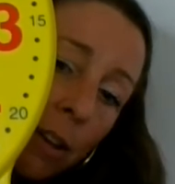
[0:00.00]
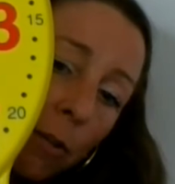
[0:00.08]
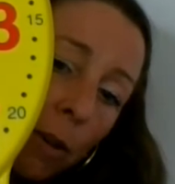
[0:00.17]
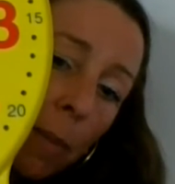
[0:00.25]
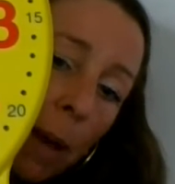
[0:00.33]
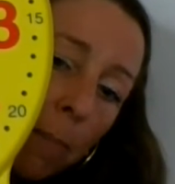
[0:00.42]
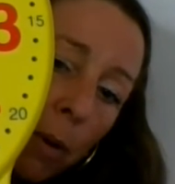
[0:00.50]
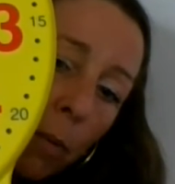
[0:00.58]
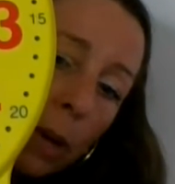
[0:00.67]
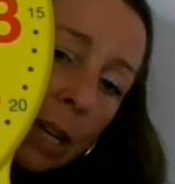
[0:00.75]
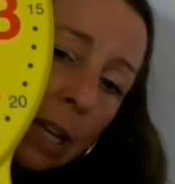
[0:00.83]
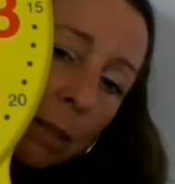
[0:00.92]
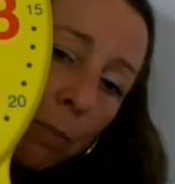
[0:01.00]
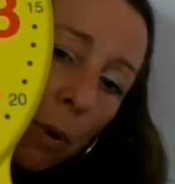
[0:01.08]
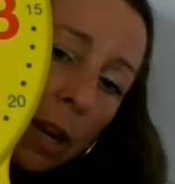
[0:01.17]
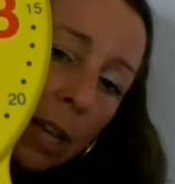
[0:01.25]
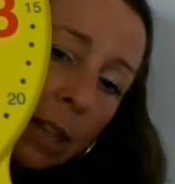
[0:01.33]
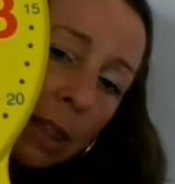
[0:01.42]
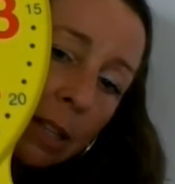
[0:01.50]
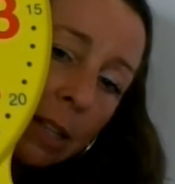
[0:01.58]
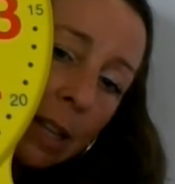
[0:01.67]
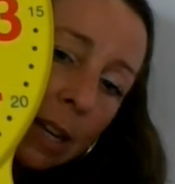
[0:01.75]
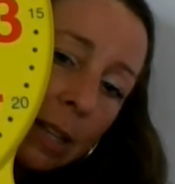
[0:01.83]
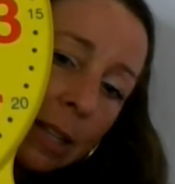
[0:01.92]
Remember, when he's pointing at the
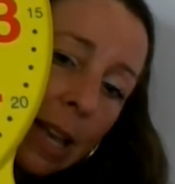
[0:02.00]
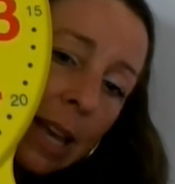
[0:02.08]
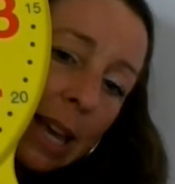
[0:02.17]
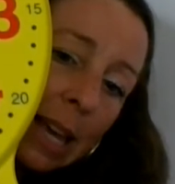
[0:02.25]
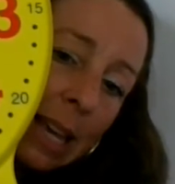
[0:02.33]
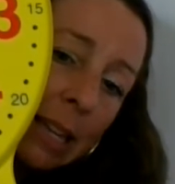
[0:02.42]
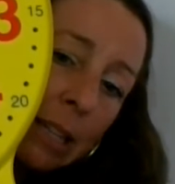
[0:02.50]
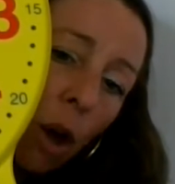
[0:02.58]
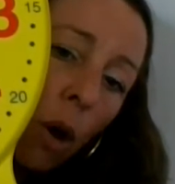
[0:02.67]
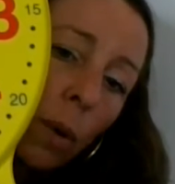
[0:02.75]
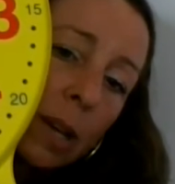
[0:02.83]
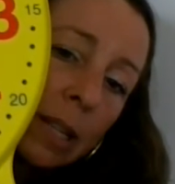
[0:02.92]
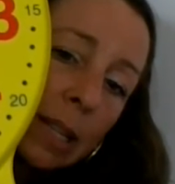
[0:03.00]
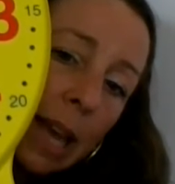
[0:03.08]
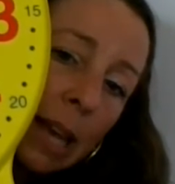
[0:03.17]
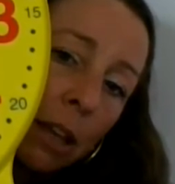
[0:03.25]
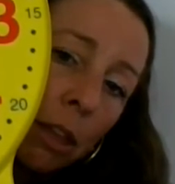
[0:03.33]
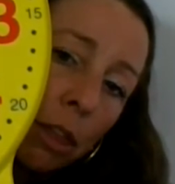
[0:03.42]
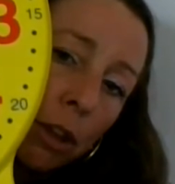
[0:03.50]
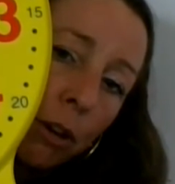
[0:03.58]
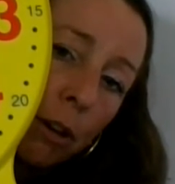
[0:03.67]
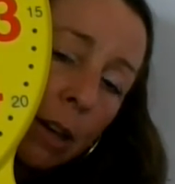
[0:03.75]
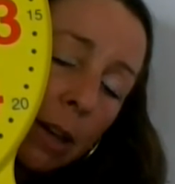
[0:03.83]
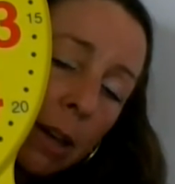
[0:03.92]
6, he's always saying
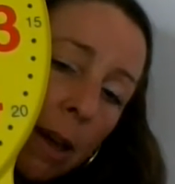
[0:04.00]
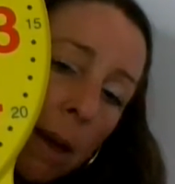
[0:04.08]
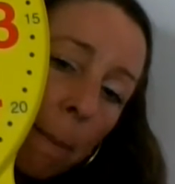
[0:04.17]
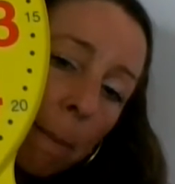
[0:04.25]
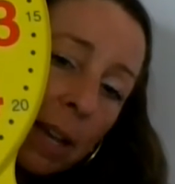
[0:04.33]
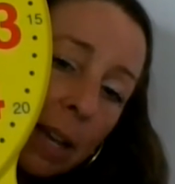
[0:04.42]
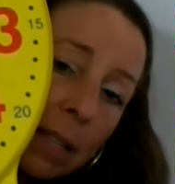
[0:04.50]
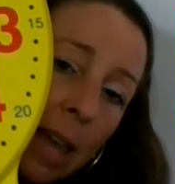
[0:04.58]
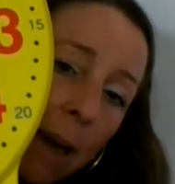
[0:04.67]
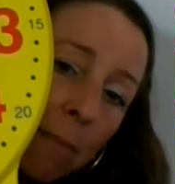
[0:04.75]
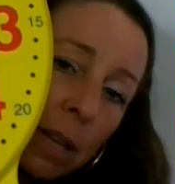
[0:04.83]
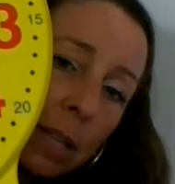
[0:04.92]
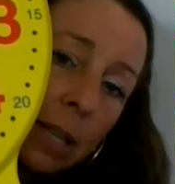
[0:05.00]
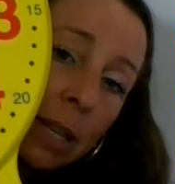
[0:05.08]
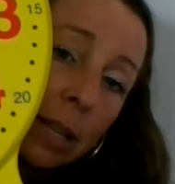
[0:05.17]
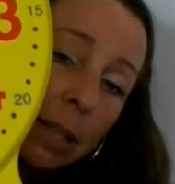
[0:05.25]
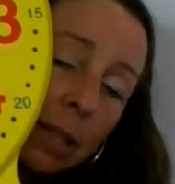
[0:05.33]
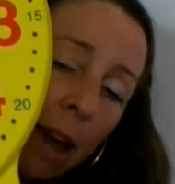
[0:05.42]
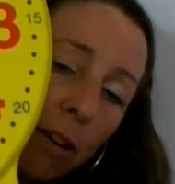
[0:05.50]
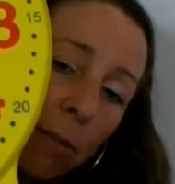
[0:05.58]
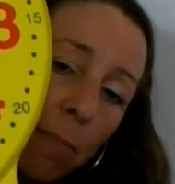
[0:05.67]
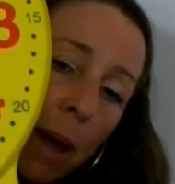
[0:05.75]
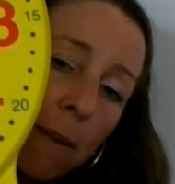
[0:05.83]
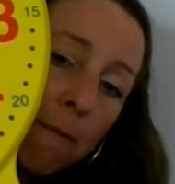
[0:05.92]
30 because that means he is counted
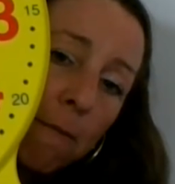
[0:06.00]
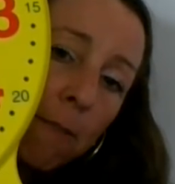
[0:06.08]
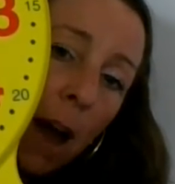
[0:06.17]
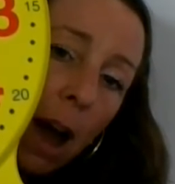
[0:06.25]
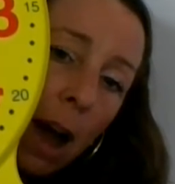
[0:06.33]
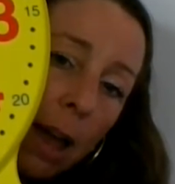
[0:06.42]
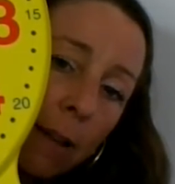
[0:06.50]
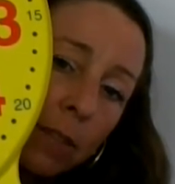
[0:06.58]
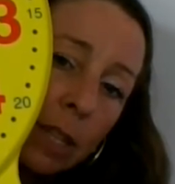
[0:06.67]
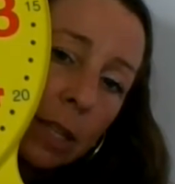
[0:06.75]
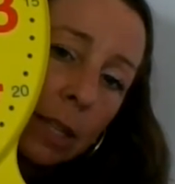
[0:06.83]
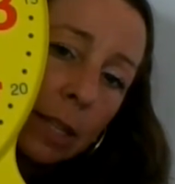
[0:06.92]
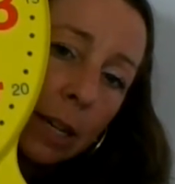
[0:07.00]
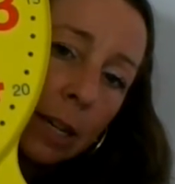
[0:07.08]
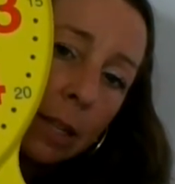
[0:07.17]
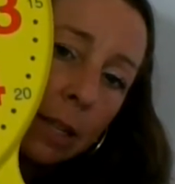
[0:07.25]
by 5s 6